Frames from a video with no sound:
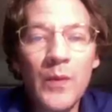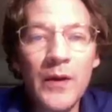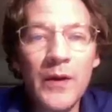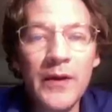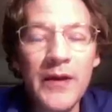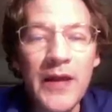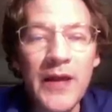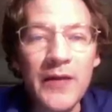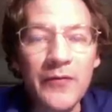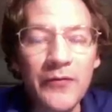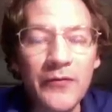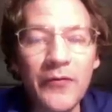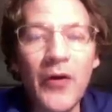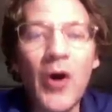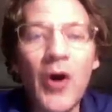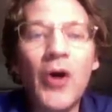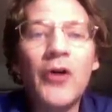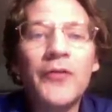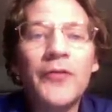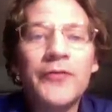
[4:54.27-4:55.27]

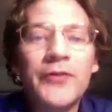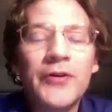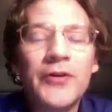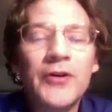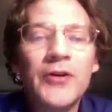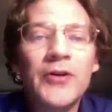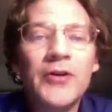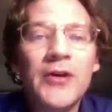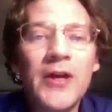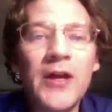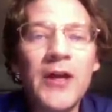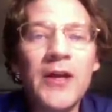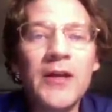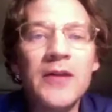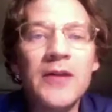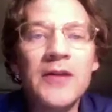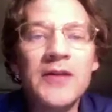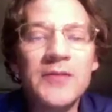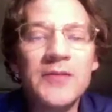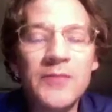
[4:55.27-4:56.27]
involved her
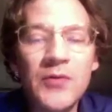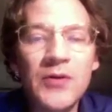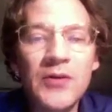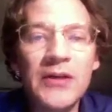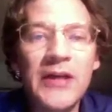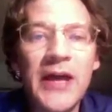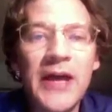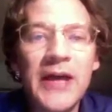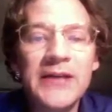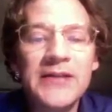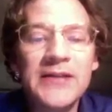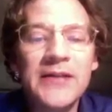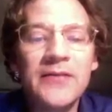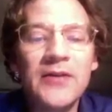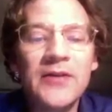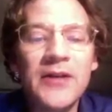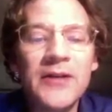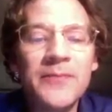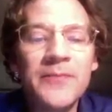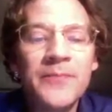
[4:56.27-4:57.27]
in this Moodle
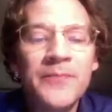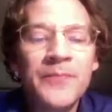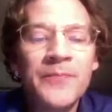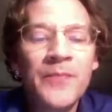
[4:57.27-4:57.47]
activity,